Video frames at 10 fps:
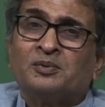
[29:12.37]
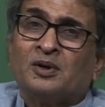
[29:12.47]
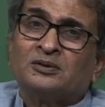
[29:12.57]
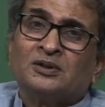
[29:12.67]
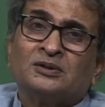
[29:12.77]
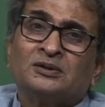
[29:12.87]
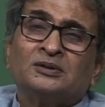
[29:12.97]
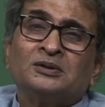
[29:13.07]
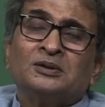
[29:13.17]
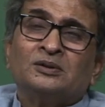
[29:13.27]
process
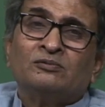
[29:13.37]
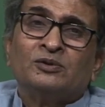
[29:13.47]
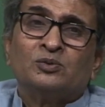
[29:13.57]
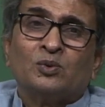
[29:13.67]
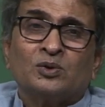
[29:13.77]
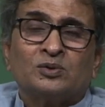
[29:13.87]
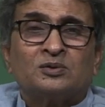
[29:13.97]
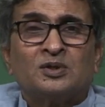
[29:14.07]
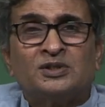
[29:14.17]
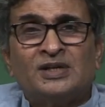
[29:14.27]
which was
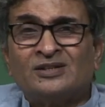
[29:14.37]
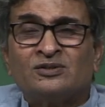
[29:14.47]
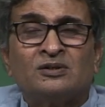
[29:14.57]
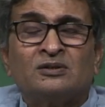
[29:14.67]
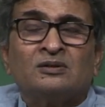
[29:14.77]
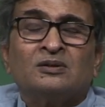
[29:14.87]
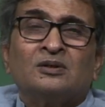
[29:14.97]
suggested